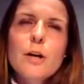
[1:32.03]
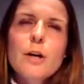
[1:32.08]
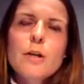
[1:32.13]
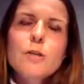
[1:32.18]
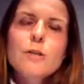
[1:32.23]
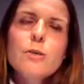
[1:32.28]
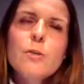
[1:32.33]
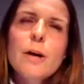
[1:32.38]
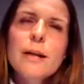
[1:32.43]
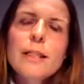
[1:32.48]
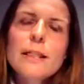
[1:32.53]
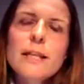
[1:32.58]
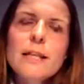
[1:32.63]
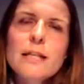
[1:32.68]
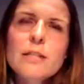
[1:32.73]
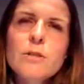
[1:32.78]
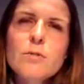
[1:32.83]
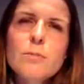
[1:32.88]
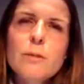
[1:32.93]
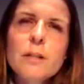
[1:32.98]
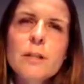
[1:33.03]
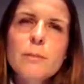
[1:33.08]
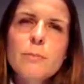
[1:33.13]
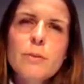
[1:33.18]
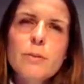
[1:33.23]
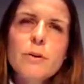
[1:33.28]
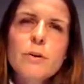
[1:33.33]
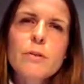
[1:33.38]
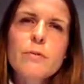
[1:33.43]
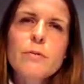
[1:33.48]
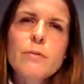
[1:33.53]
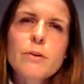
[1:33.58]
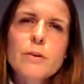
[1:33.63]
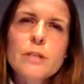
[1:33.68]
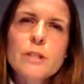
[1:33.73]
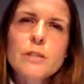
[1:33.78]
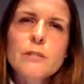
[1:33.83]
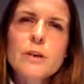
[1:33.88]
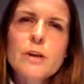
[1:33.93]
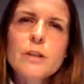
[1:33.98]
So I think it's really important,
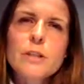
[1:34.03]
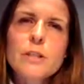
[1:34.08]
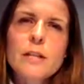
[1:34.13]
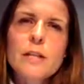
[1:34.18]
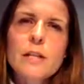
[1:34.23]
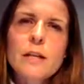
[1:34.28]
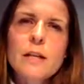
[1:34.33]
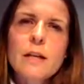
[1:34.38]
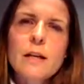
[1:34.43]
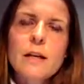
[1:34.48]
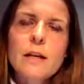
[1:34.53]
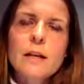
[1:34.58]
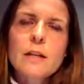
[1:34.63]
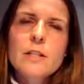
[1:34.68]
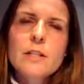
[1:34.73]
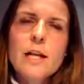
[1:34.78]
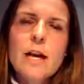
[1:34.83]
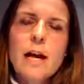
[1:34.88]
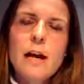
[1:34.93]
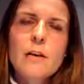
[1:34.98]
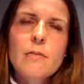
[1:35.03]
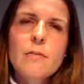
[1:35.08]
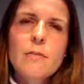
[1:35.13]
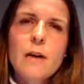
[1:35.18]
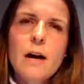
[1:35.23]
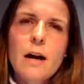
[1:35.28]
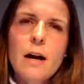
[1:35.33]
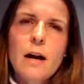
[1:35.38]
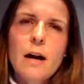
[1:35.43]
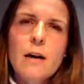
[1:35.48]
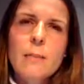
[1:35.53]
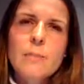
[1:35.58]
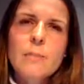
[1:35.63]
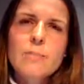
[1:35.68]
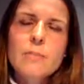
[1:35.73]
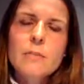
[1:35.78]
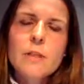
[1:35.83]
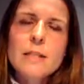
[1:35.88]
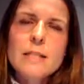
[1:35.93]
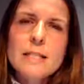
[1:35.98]
first of all, to, to have um,
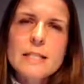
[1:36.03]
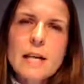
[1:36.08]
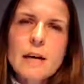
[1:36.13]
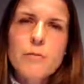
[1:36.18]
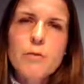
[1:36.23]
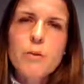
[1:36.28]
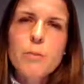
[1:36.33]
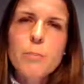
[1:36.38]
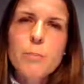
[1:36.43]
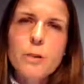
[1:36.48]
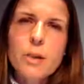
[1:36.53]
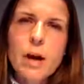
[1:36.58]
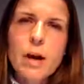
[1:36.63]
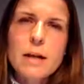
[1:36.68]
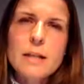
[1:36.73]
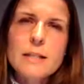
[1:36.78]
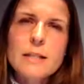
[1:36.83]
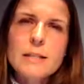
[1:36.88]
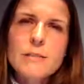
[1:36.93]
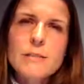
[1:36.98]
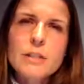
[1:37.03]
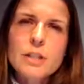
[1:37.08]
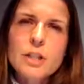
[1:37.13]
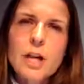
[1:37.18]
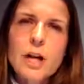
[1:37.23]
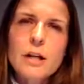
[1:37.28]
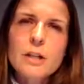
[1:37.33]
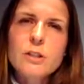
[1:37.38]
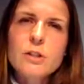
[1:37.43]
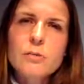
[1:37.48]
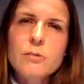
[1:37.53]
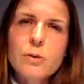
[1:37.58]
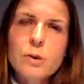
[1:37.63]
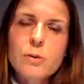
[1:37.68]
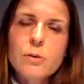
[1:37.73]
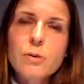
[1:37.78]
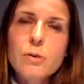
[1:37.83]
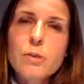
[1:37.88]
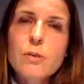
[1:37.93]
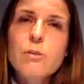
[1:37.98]
several plots of a child's
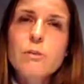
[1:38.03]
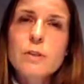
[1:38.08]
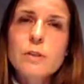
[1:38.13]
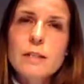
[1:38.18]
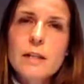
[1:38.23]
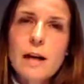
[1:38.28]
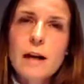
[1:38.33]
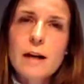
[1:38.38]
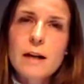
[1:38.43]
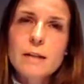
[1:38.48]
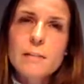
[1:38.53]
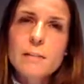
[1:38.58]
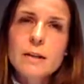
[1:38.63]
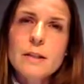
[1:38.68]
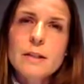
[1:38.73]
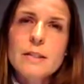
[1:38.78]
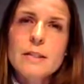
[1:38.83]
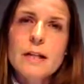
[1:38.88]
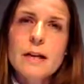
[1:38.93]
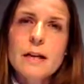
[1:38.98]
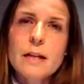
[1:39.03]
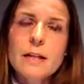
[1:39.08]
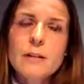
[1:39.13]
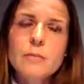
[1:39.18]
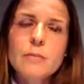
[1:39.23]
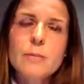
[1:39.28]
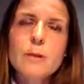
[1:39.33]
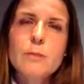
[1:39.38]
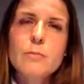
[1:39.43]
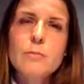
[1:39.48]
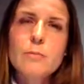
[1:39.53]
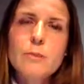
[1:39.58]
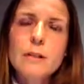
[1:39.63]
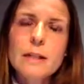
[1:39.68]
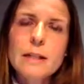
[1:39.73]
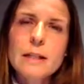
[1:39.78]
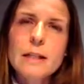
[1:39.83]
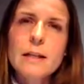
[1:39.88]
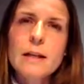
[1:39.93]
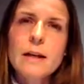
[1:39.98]
growth over time, because that can be
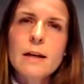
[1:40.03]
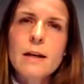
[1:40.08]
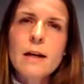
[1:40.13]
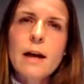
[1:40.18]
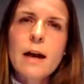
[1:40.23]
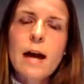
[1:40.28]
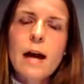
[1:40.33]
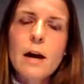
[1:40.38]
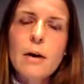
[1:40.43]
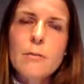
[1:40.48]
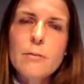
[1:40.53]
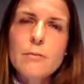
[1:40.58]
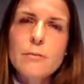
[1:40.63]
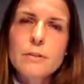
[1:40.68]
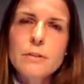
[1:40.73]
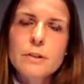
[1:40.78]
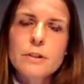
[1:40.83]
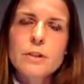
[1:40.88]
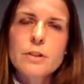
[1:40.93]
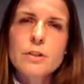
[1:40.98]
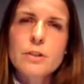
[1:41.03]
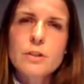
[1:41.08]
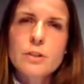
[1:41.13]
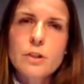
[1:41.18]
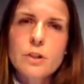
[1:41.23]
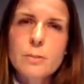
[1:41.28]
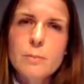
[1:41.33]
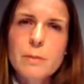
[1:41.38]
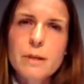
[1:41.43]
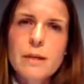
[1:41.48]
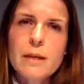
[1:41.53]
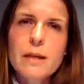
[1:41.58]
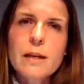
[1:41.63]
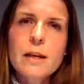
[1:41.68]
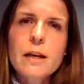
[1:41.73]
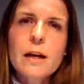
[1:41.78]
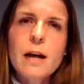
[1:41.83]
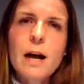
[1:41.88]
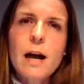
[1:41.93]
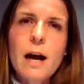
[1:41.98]
really helpful to determine
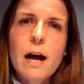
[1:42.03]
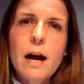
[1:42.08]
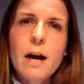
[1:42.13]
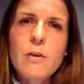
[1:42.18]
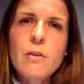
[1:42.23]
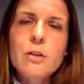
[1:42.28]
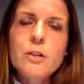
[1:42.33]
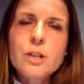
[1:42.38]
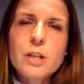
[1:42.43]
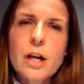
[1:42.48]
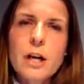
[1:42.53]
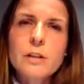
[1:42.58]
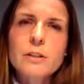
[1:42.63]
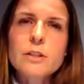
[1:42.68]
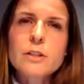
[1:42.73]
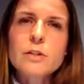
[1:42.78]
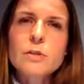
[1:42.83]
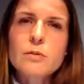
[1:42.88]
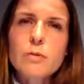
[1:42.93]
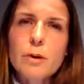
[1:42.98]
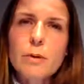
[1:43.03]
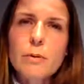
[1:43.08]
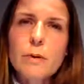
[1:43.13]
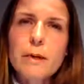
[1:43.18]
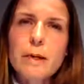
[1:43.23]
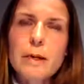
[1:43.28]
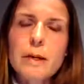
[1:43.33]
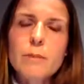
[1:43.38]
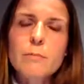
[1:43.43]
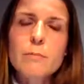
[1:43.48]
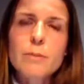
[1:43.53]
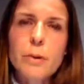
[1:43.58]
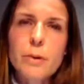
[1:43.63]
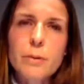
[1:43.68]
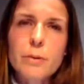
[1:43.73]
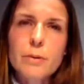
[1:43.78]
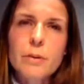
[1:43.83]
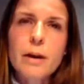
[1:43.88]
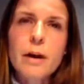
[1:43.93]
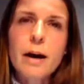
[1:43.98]
how the child is growing in
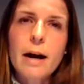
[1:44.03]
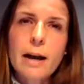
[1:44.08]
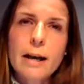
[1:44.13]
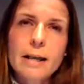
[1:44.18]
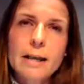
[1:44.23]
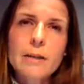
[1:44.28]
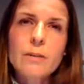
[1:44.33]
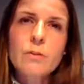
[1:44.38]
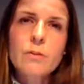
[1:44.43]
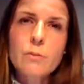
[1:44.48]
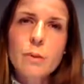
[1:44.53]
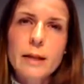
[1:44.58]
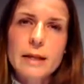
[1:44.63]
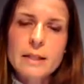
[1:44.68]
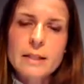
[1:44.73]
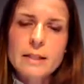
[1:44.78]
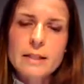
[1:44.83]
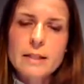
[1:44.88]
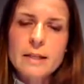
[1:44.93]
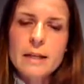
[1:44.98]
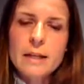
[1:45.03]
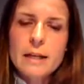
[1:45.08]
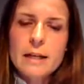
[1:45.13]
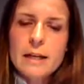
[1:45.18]
both height and weight.